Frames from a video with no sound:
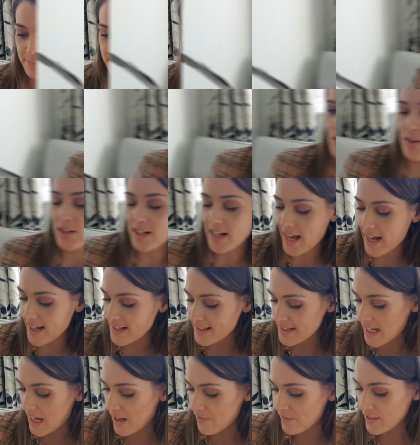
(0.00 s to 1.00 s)
So
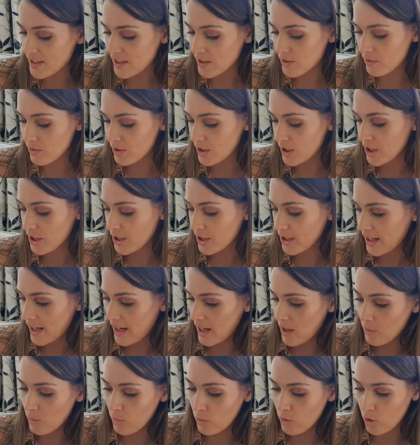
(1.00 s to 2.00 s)
let's have a little look
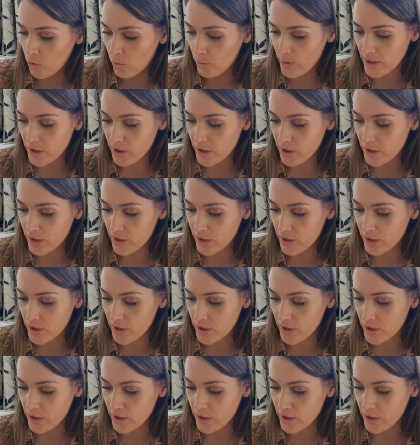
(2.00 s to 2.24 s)
at what we